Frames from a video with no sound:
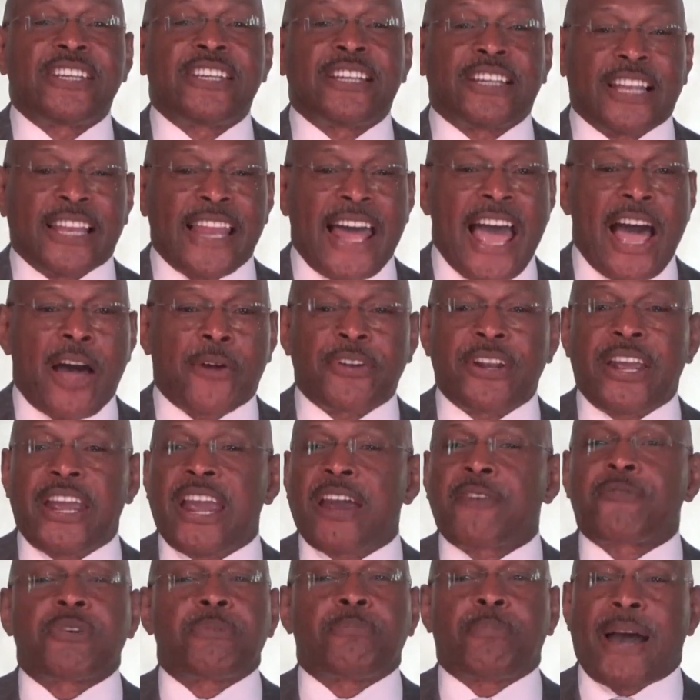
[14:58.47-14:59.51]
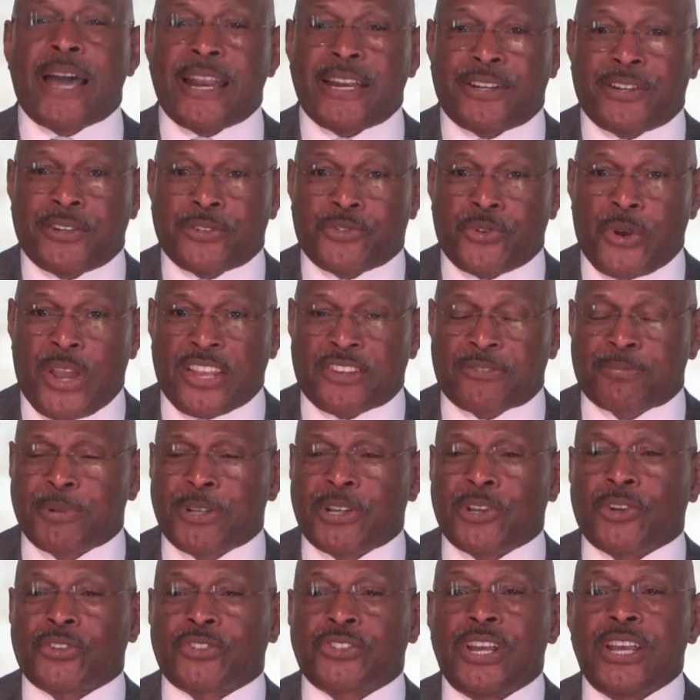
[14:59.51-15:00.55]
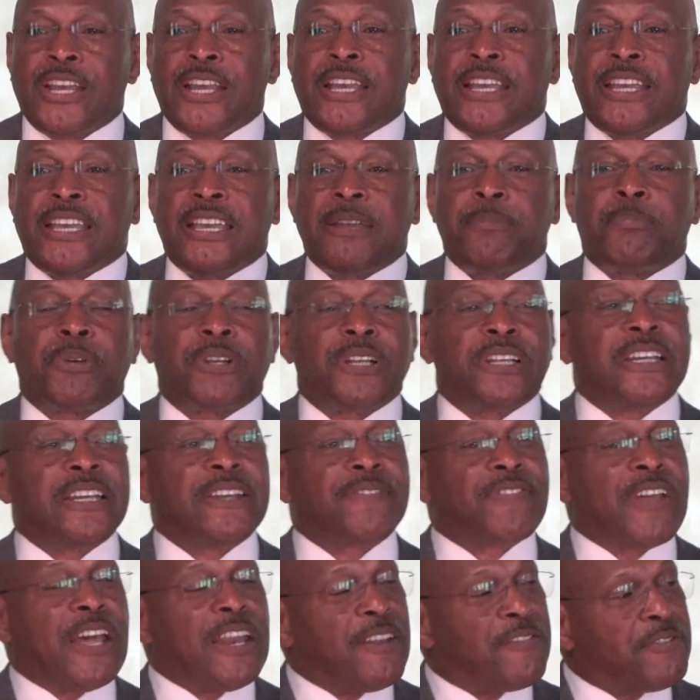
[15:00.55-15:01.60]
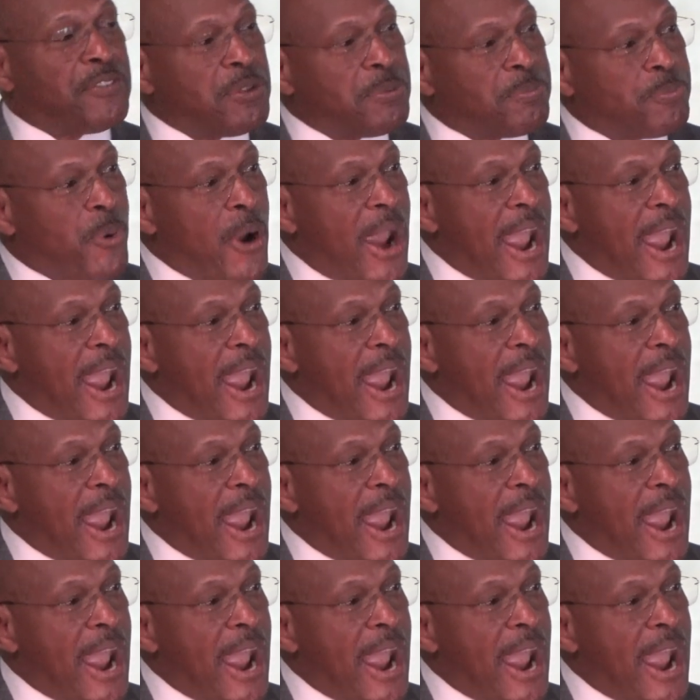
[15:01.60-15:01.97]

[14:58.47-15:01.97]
he allowed everybody to dress because he believed that if you